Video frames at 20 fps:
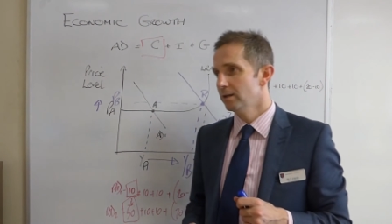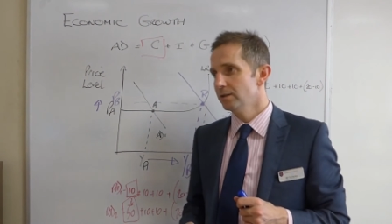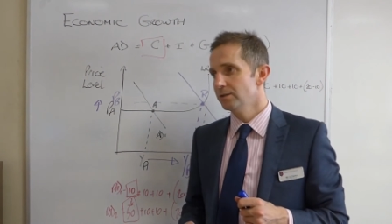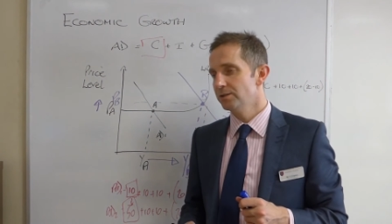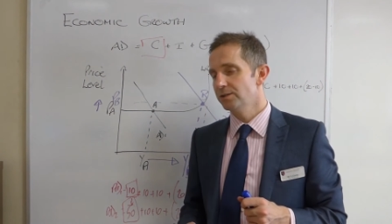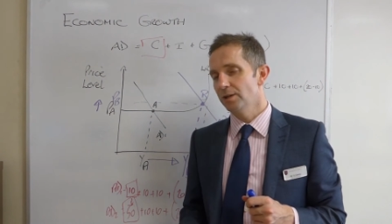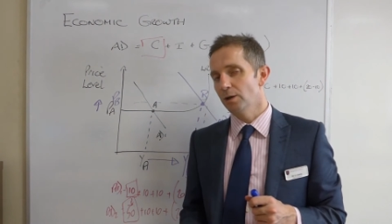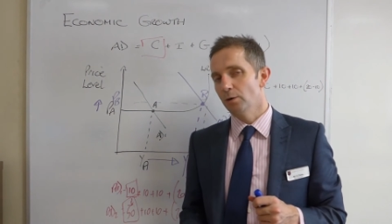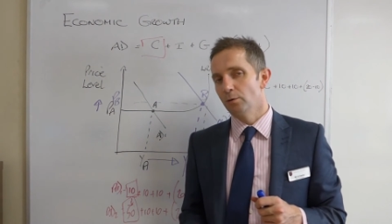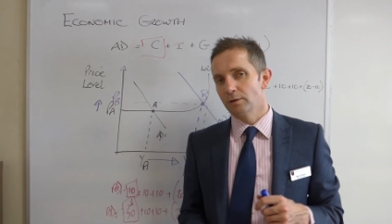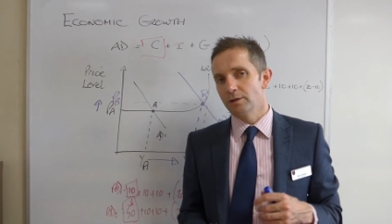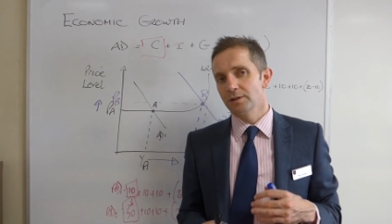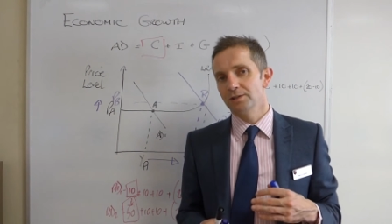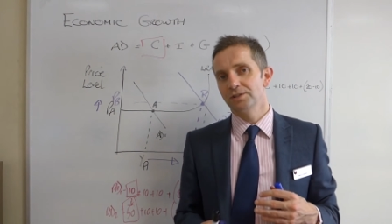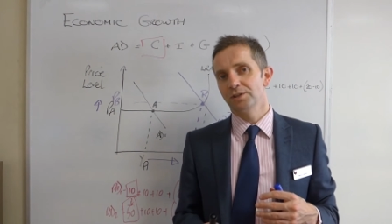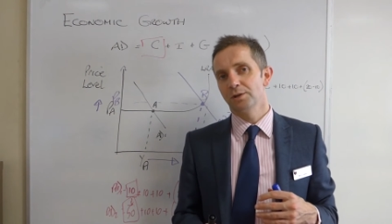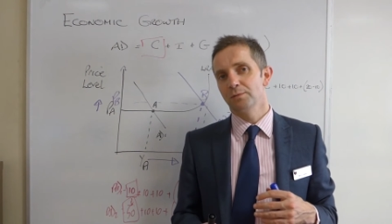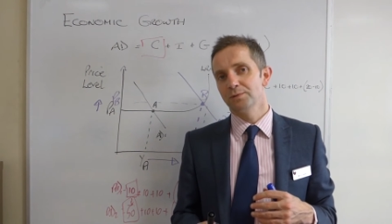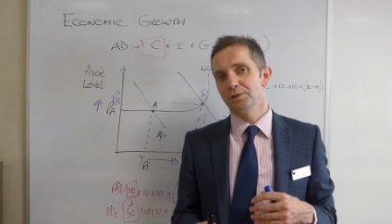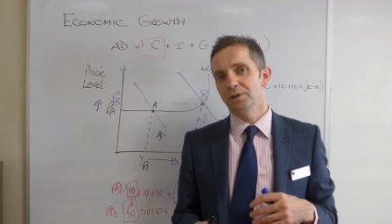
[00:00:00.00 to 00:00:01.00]
So,
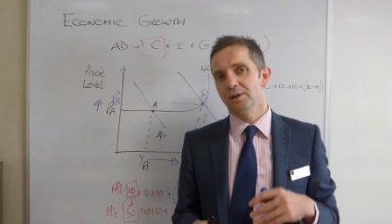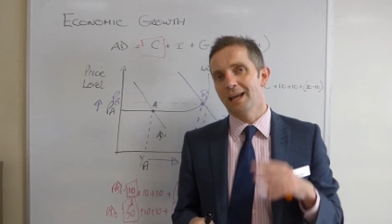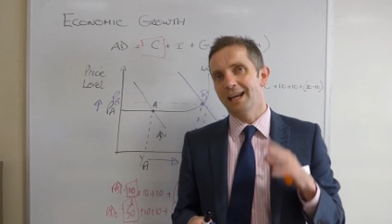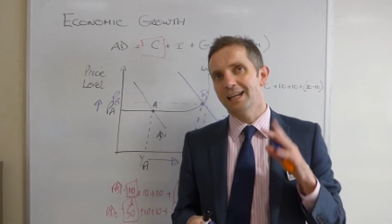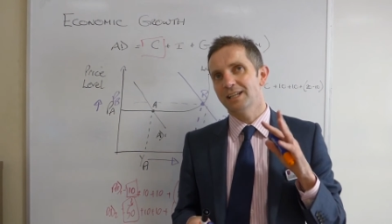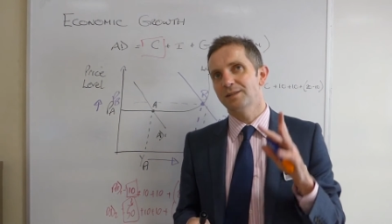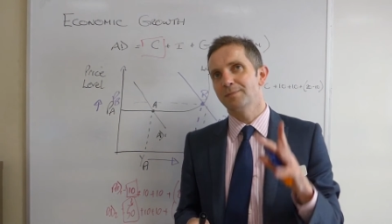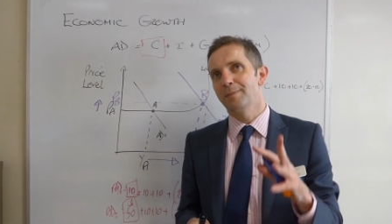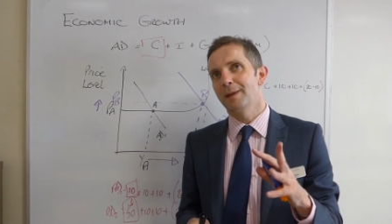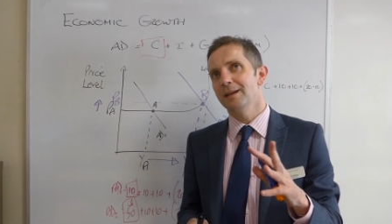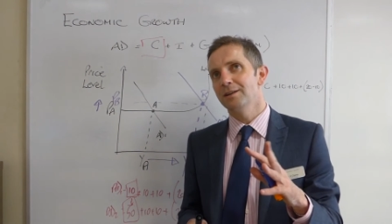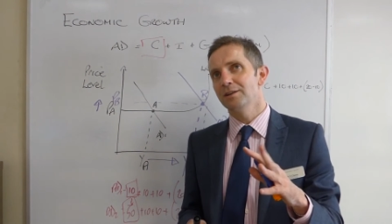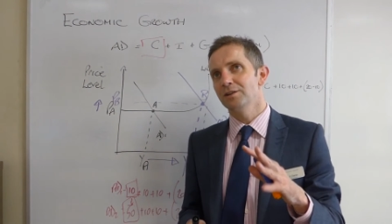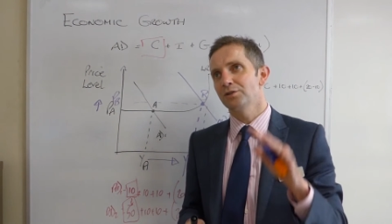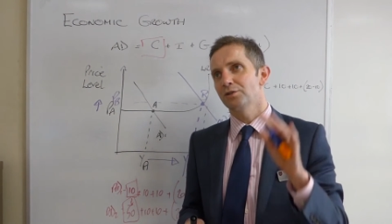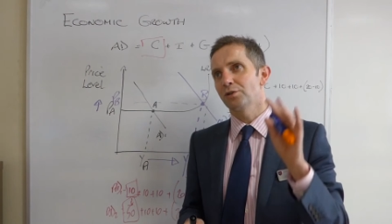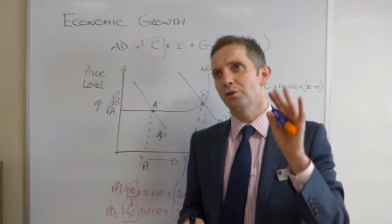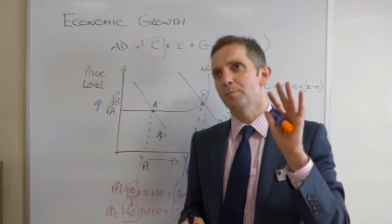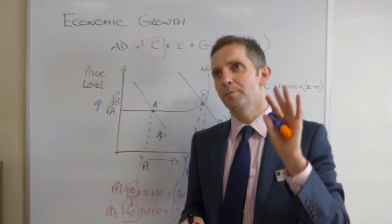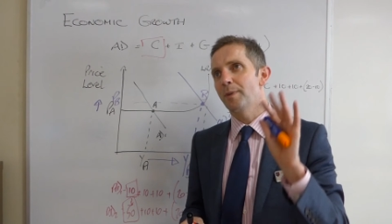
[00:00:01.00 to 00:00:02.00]
consumption
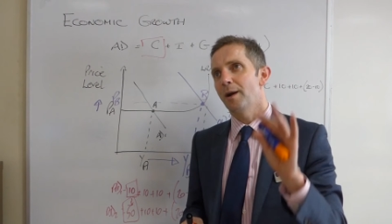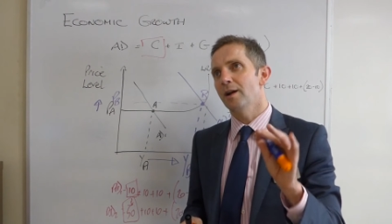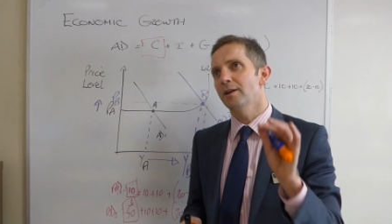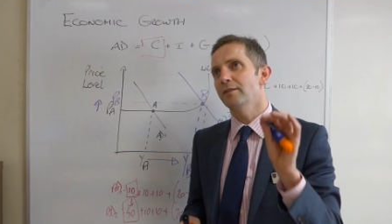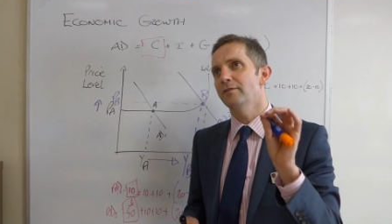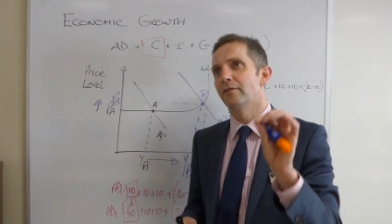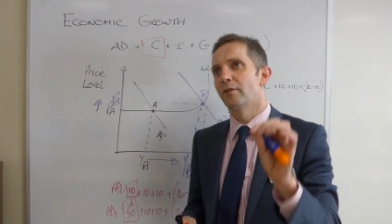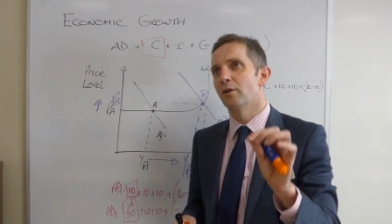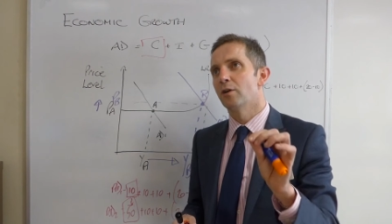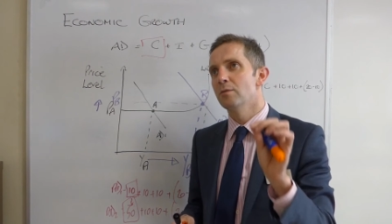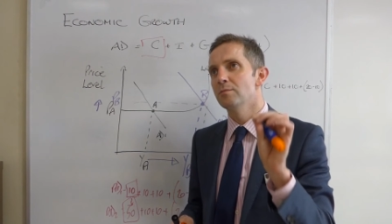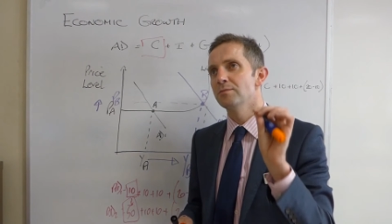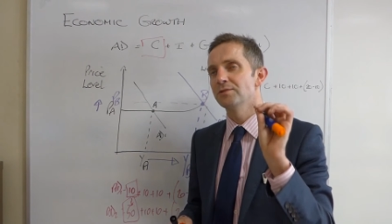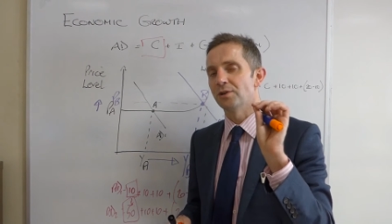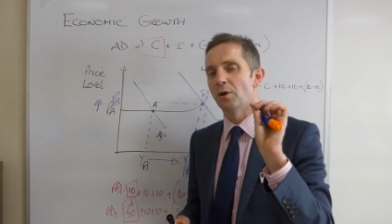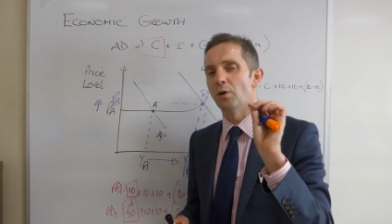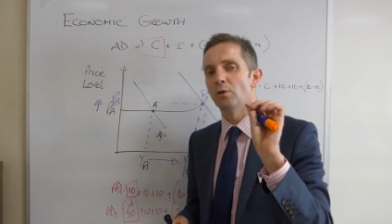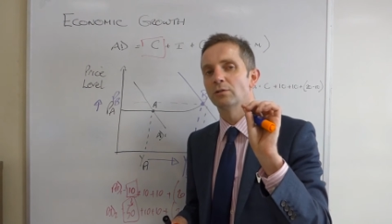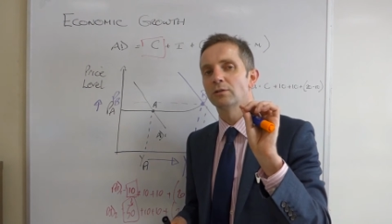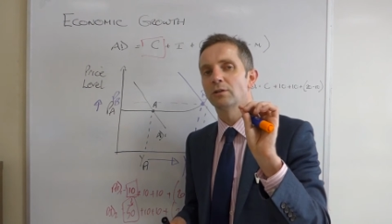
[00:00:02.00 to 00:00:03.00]
expenditure by
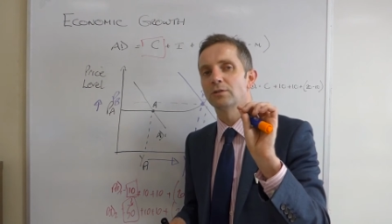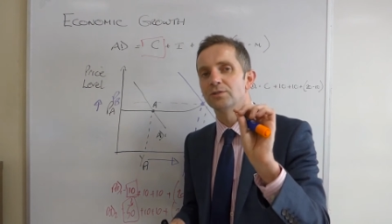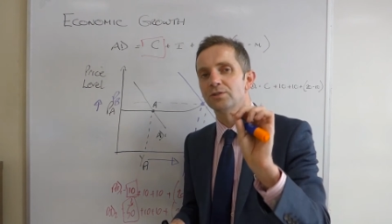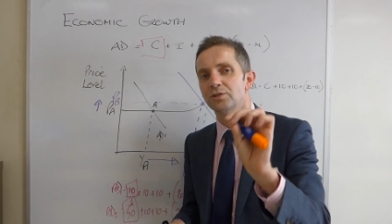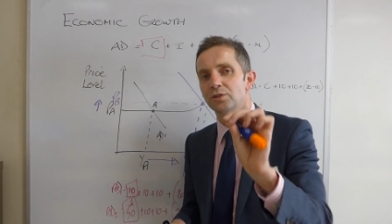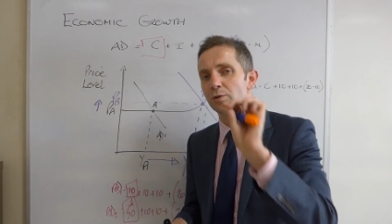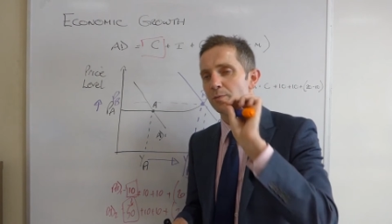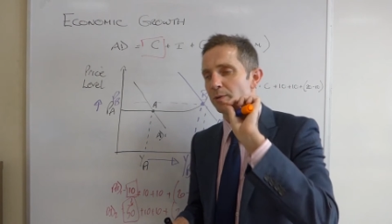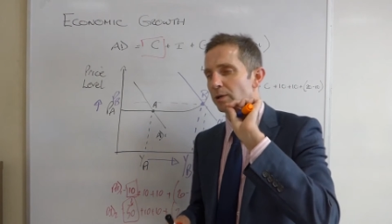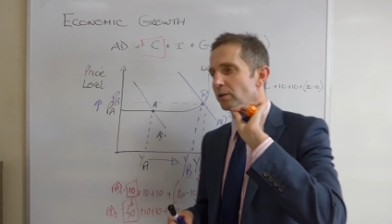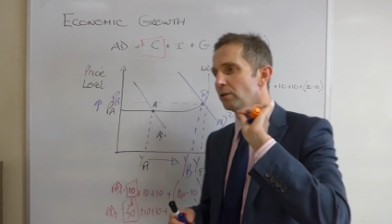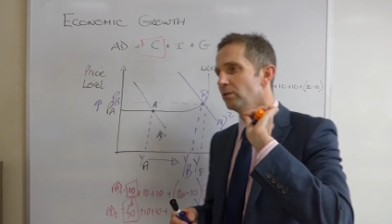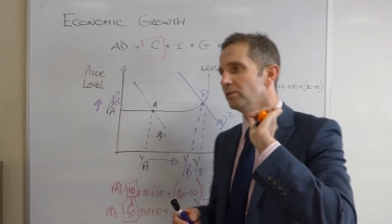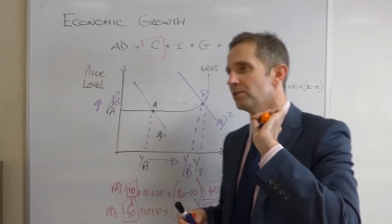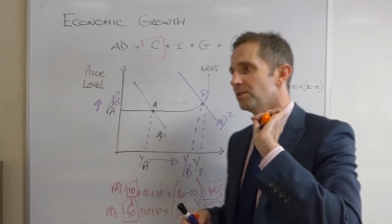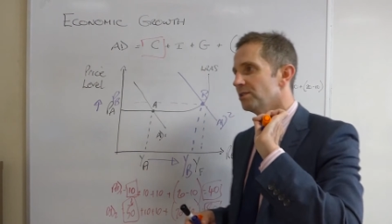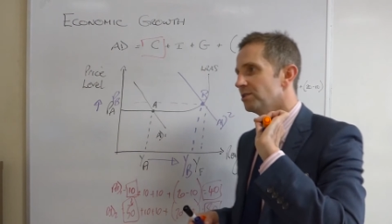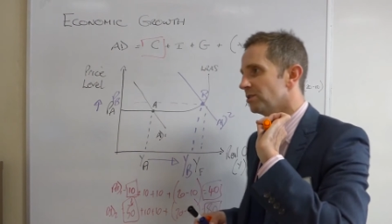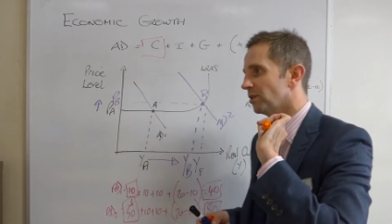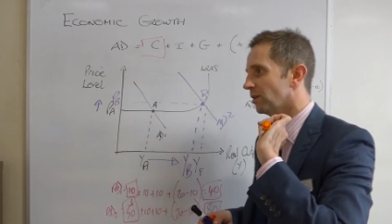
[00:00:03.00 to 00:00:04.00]
firms on consumer
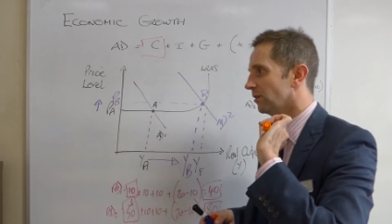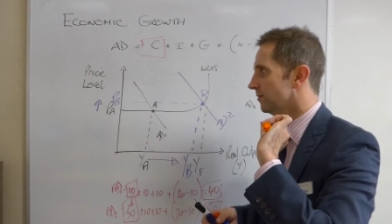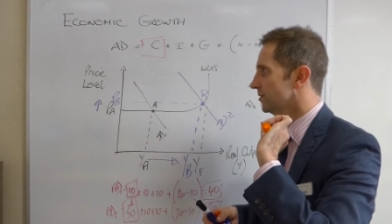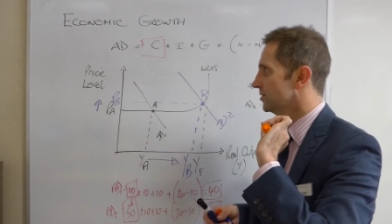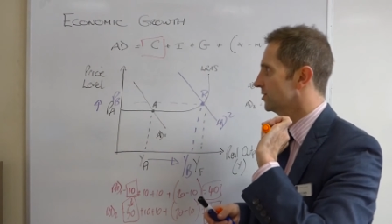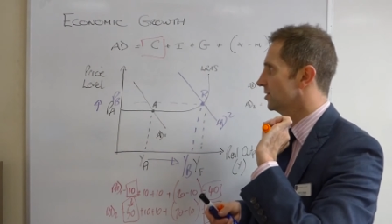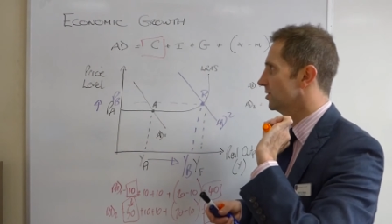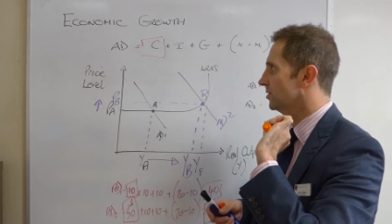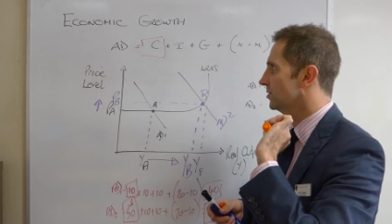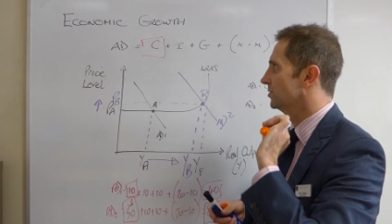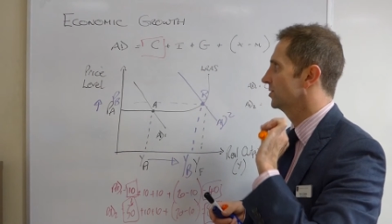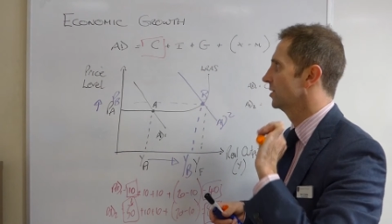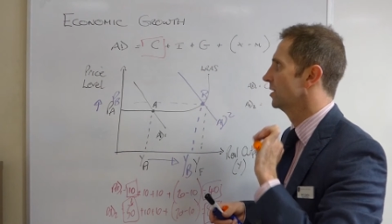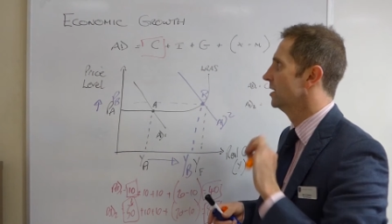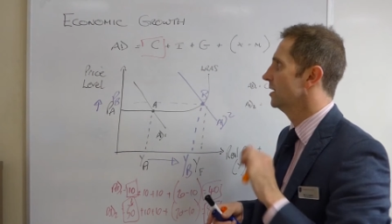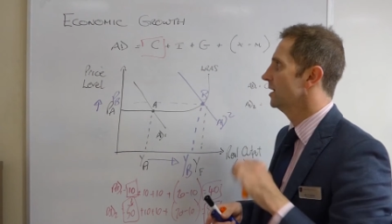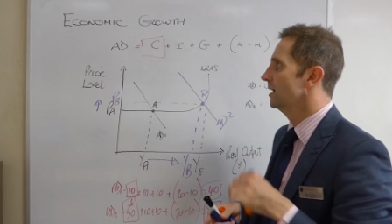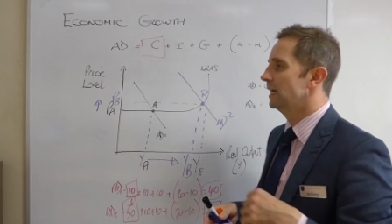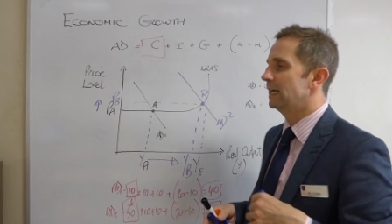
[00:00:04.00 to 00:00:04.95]
goods and services